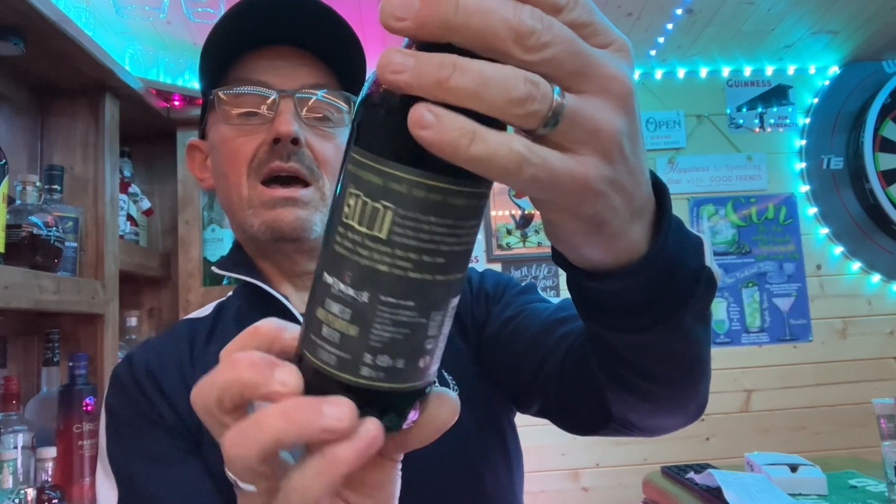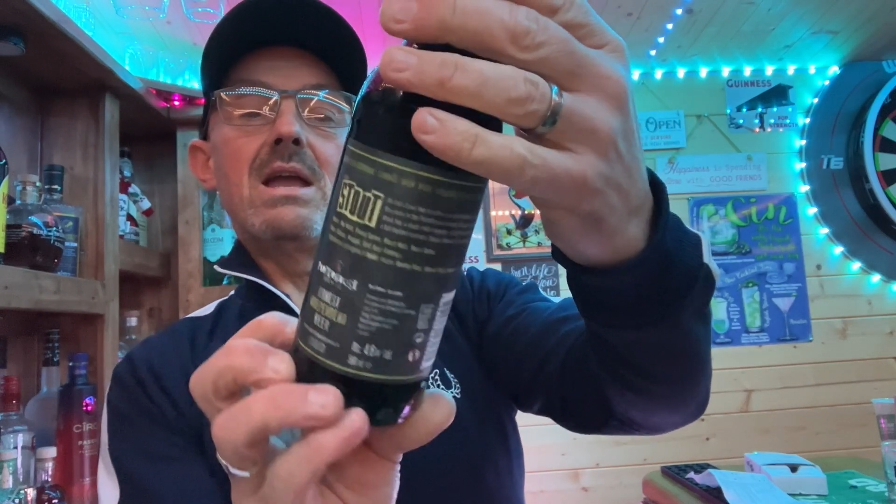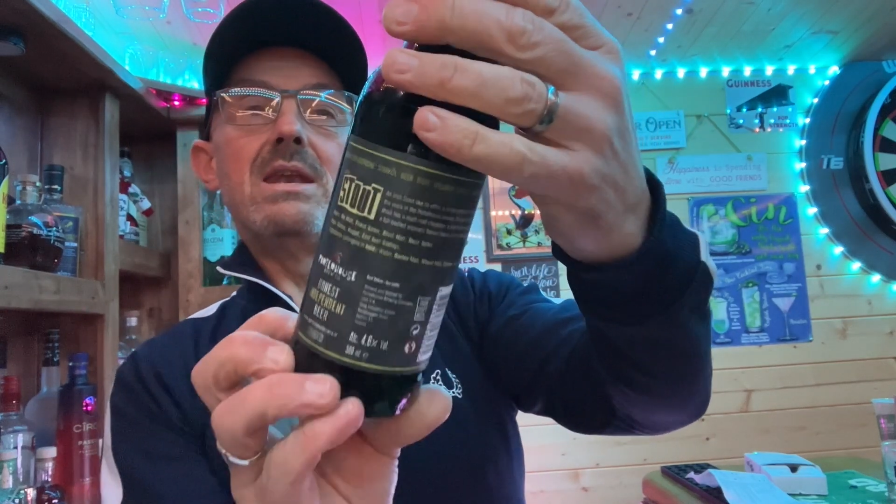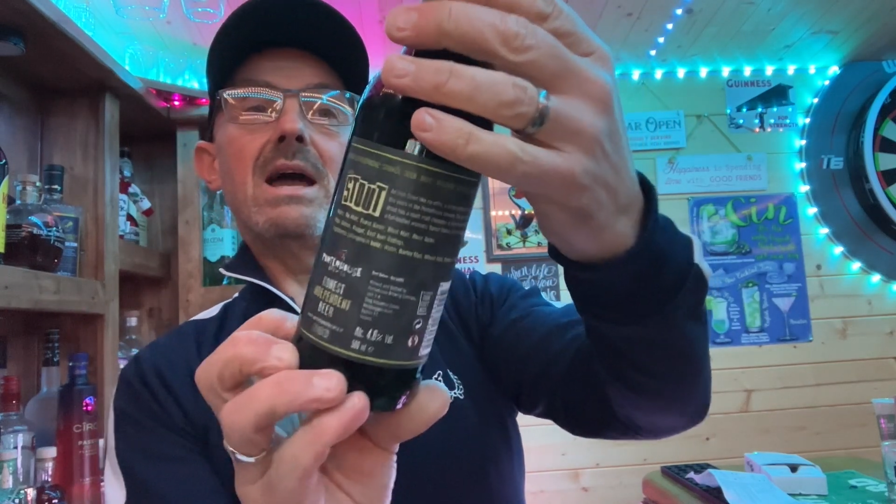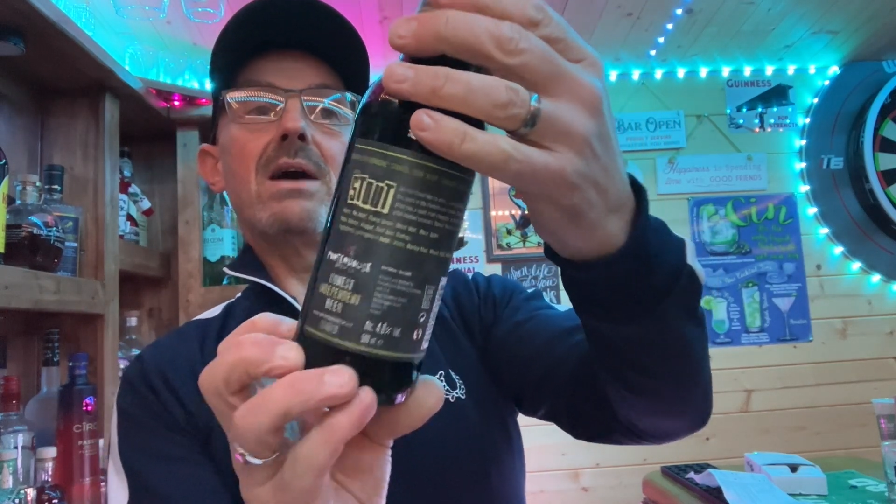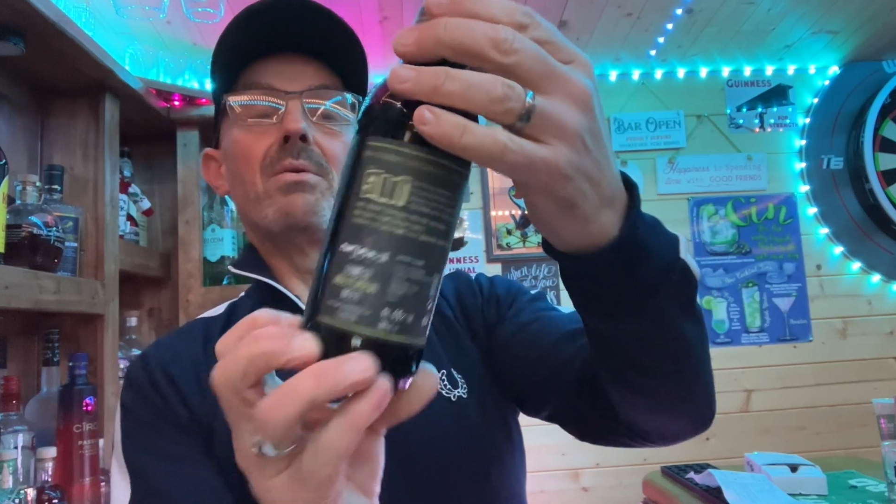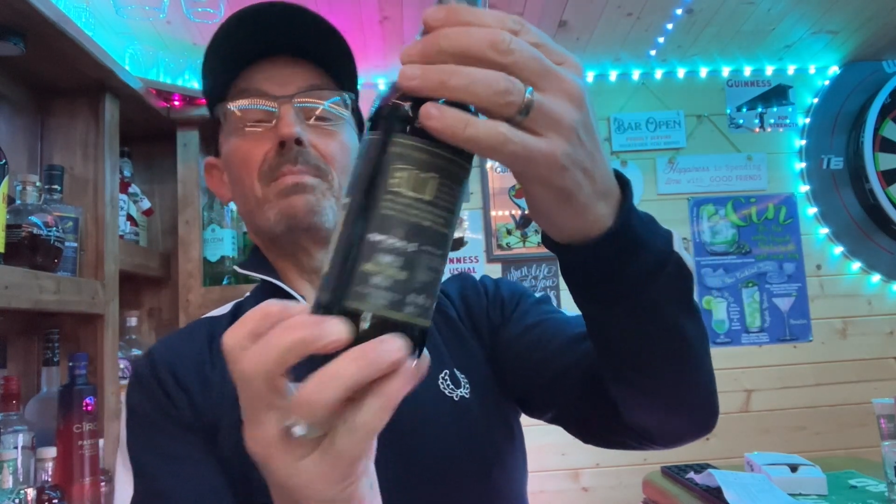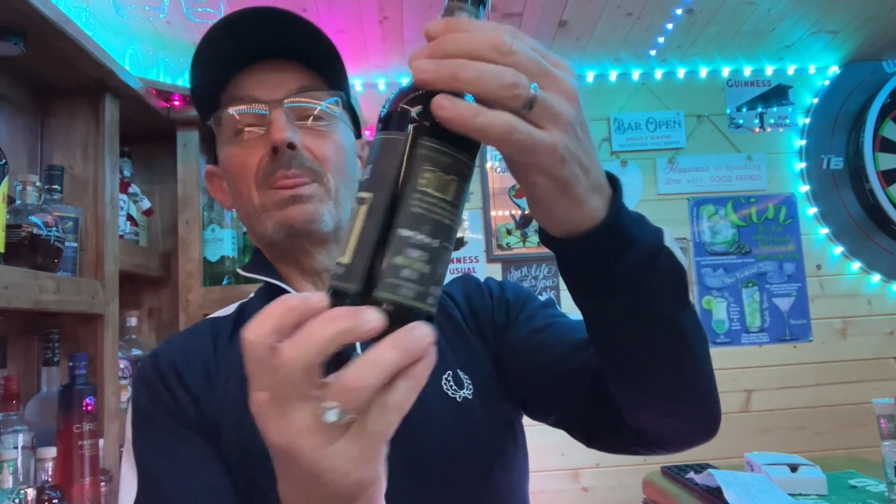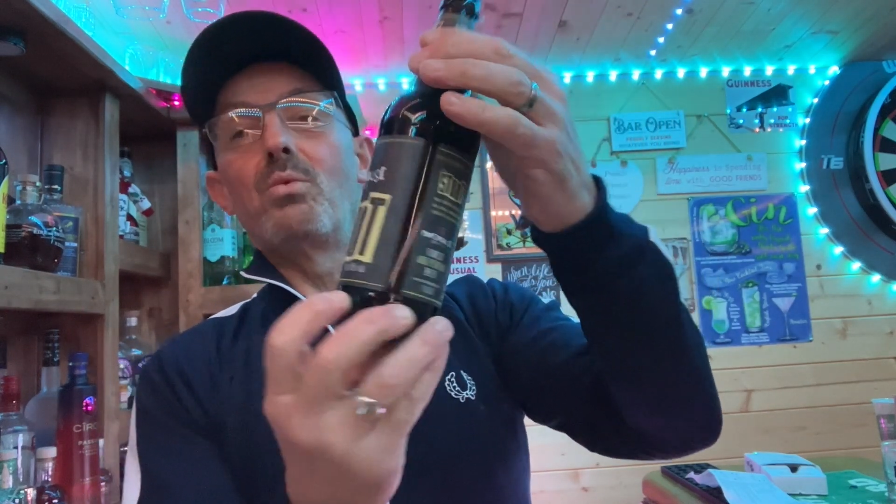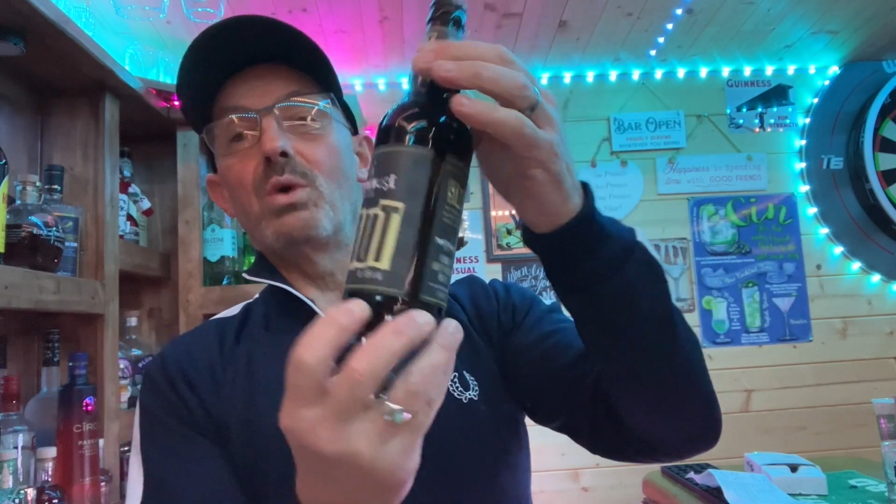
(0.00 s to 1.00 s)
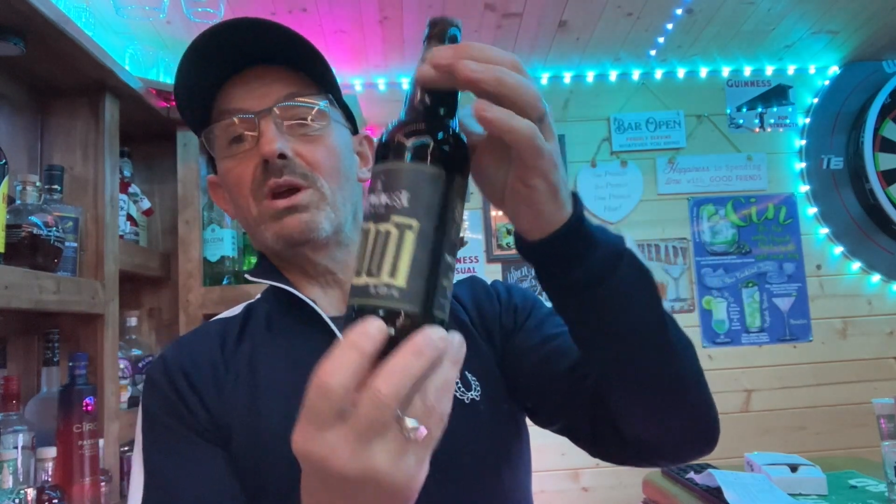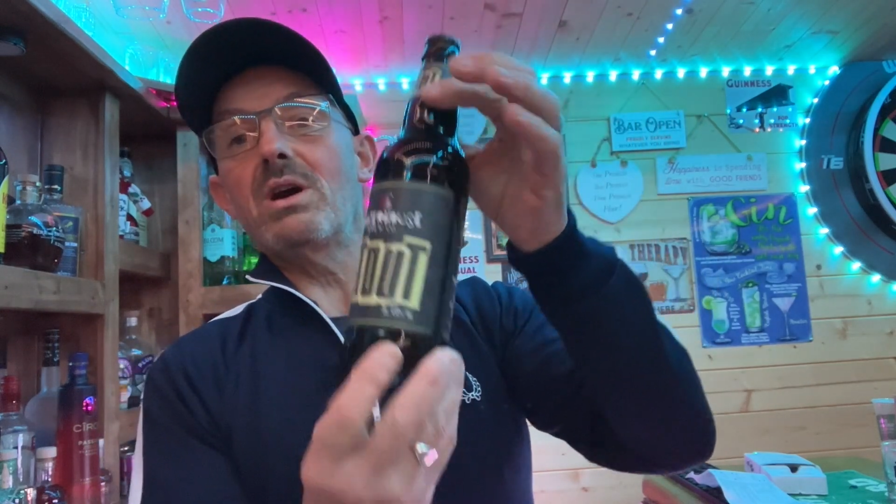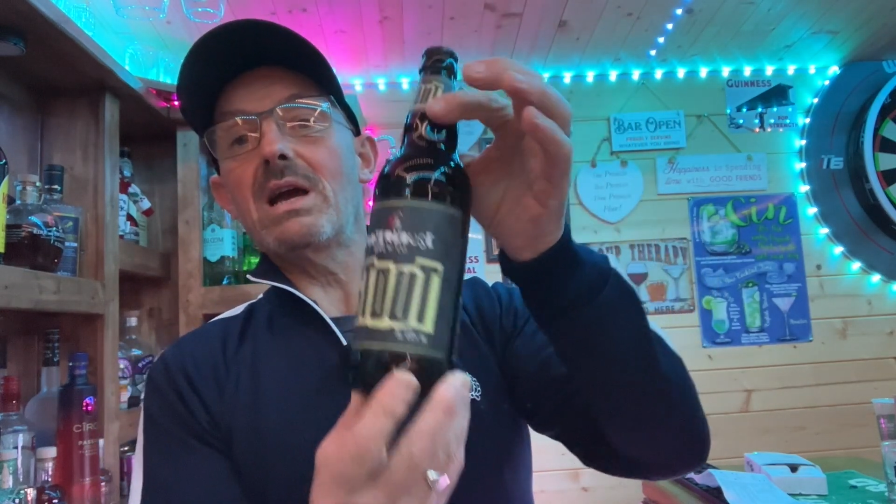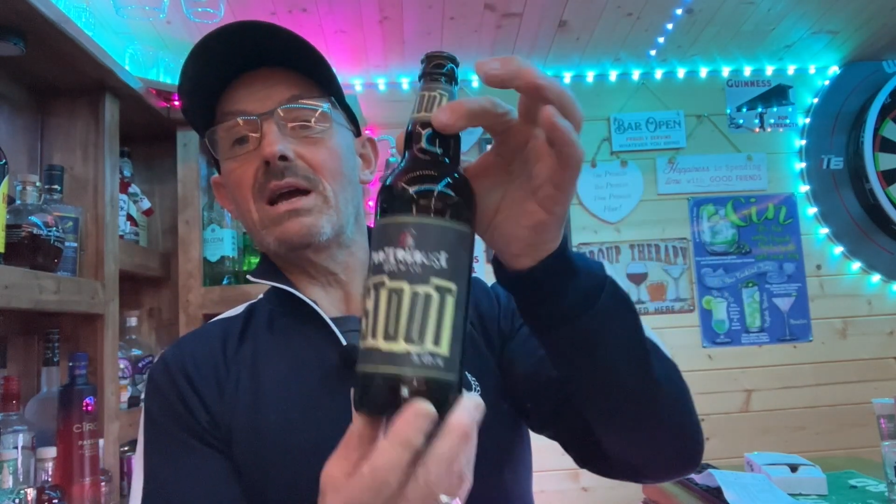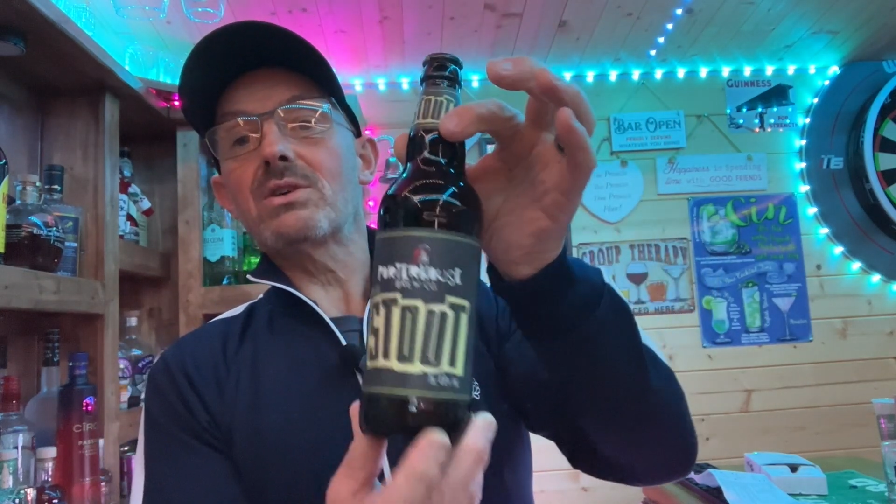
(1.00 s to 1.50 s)
Now, when I
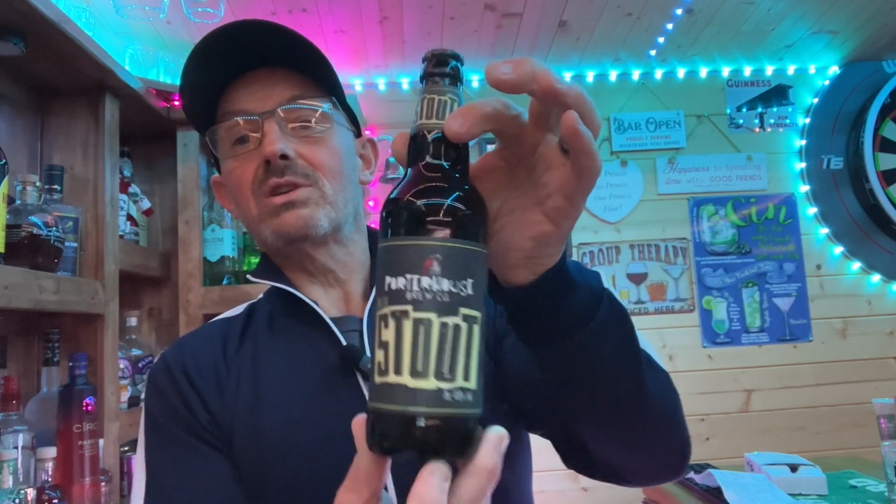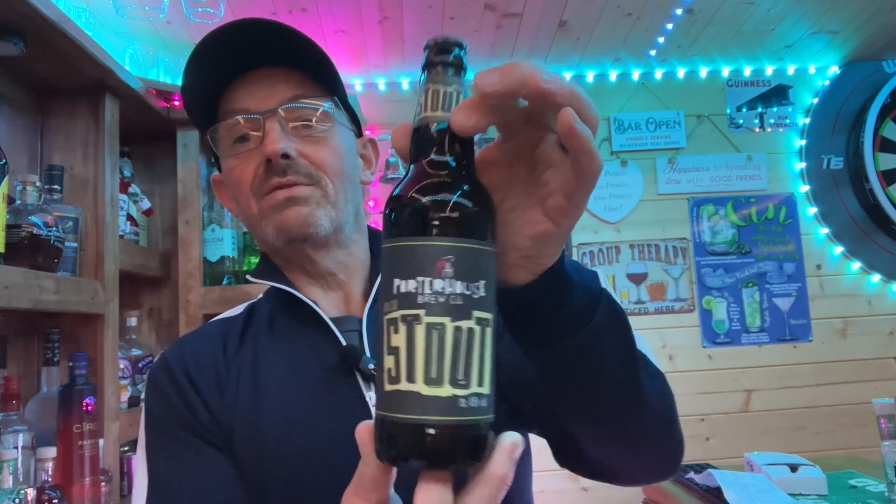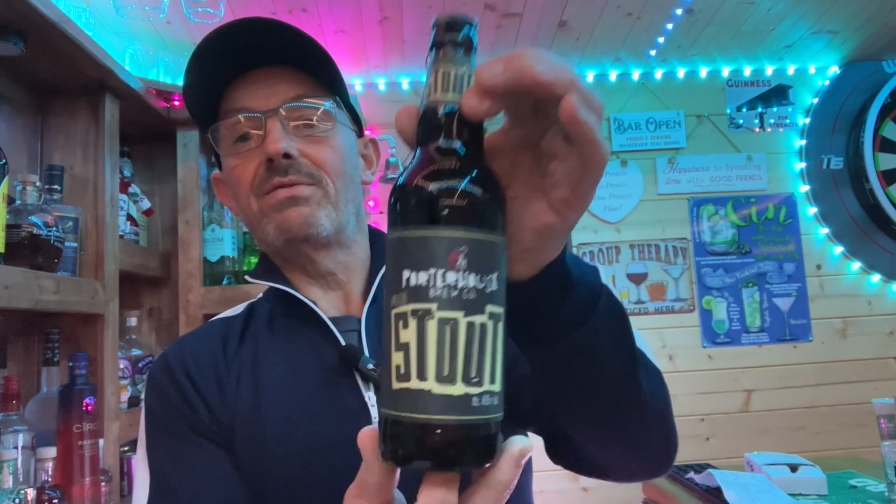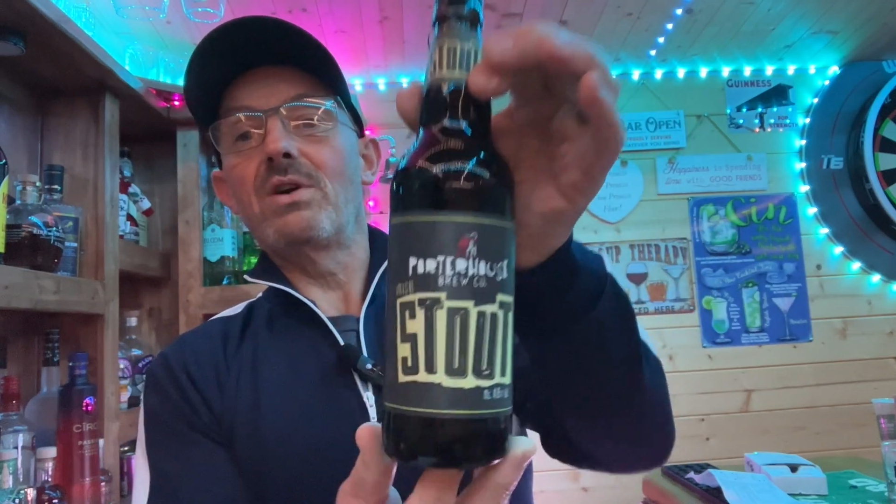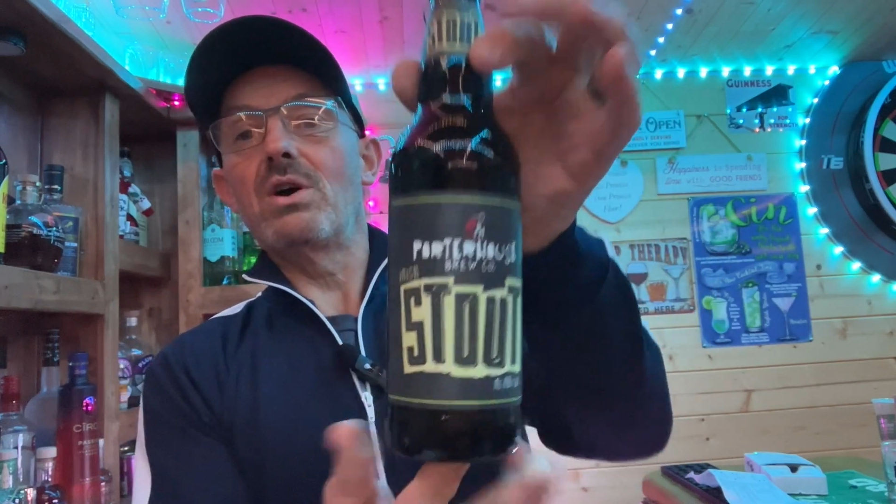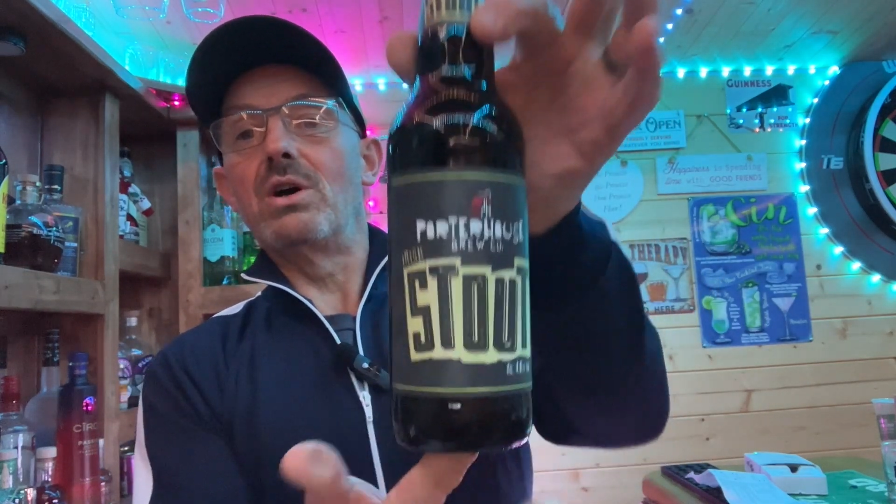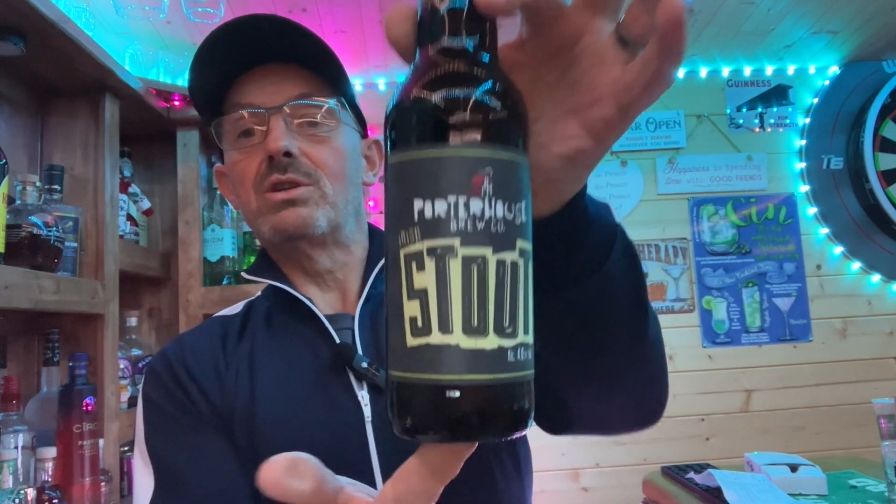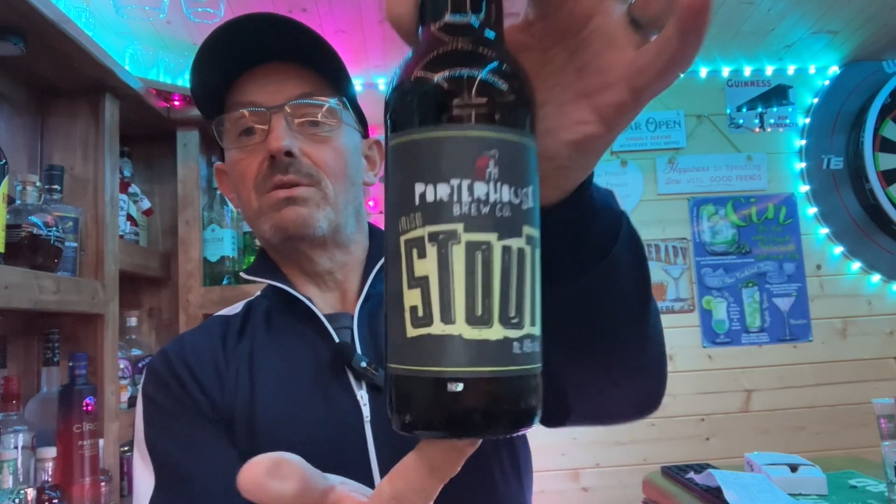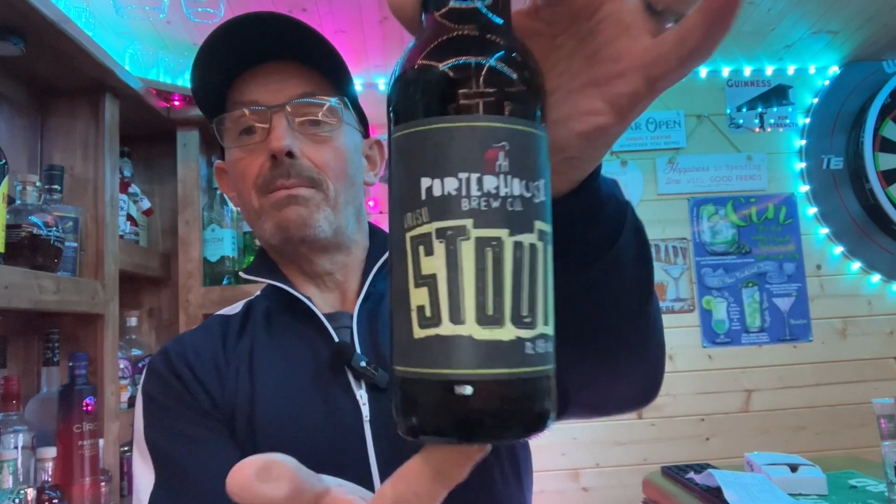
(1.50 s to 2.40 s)
actually first